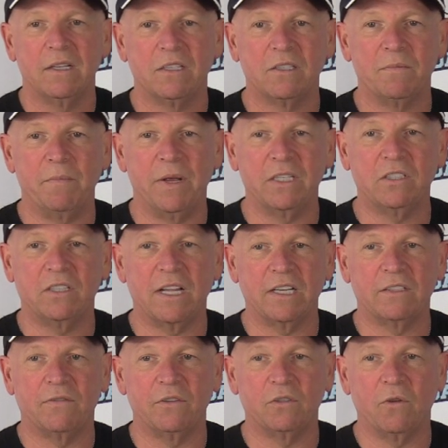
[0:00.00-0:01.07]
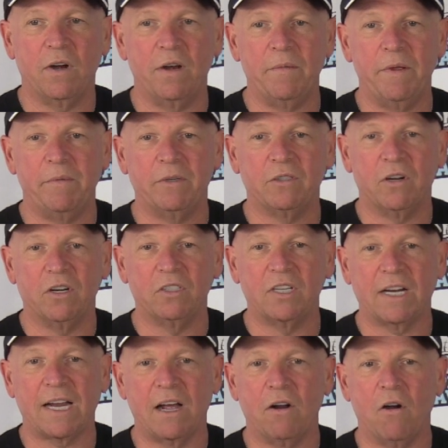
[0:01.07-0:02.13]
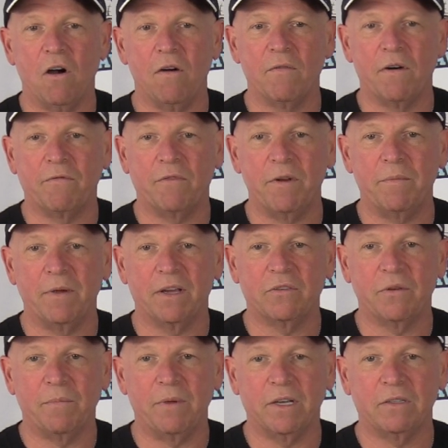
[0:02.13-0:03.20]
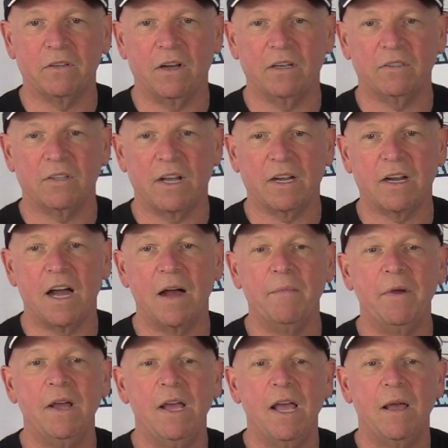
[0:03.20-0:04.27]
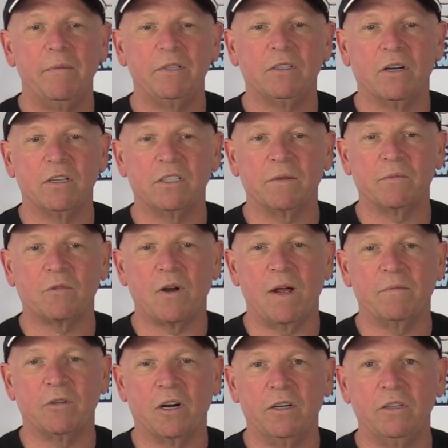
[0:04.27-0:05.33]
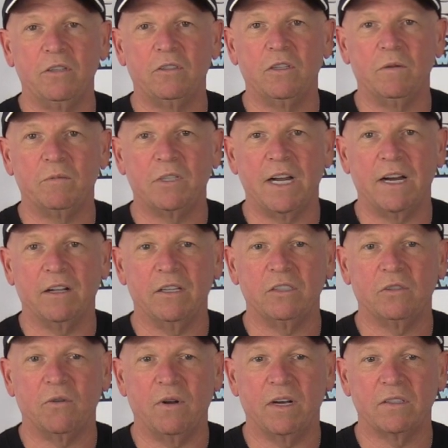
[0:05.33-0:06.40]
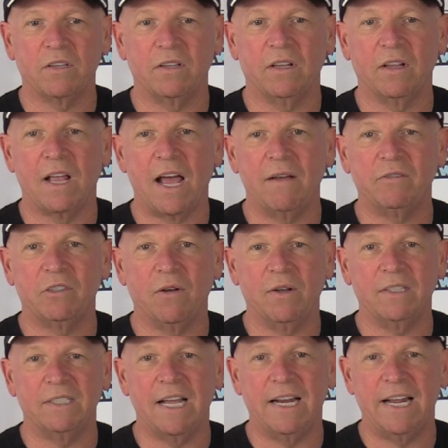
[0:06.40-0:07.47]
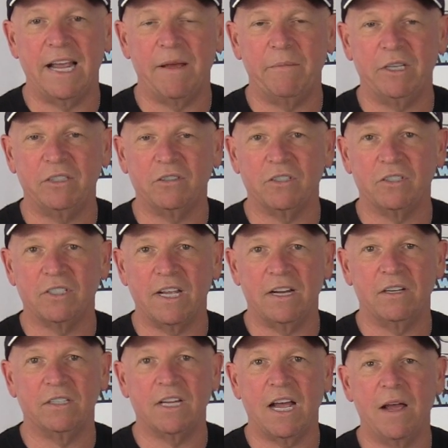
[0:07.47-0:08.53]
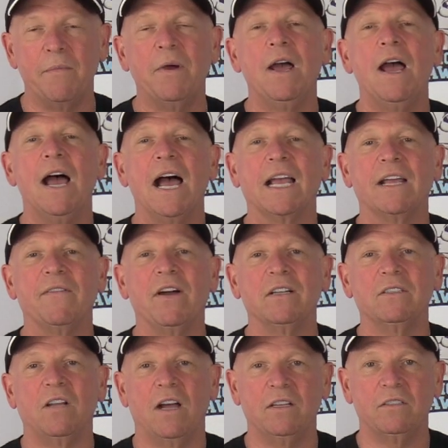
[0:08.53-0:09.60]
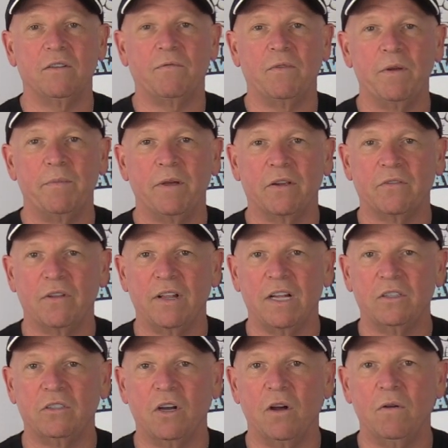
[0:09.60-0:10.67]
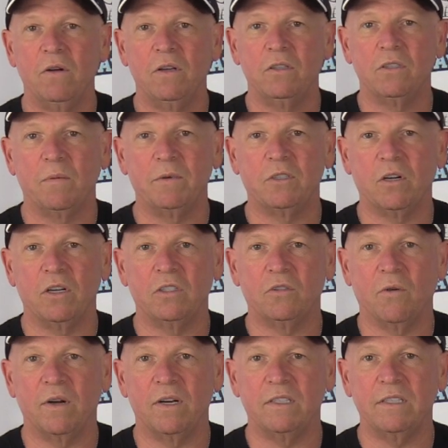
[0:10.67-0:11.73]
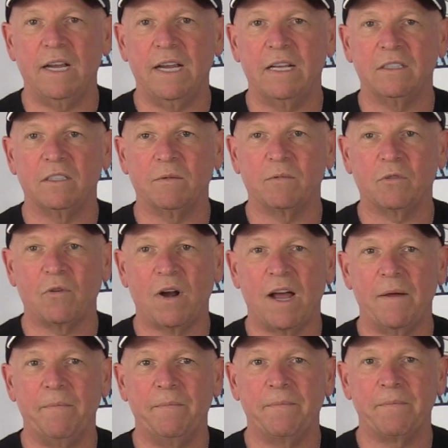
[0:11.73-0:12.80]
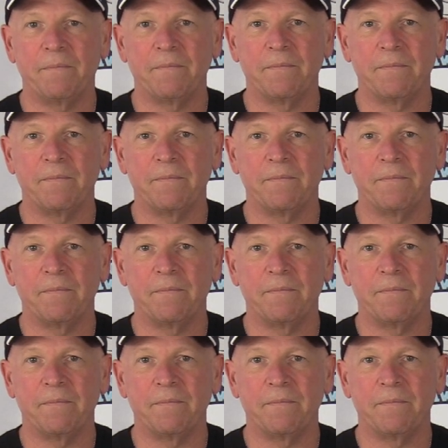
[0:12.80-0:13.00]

This is Mitch. Thanks for joining me. Be sure to check out all of our free picks at pickdawgz.com and be sure to subscribe to our YouTube channel and join us on the live show at 10 a.m. Eastern Standard Time. I give out tons of free picks on that show, so be sure to join us and subscribe.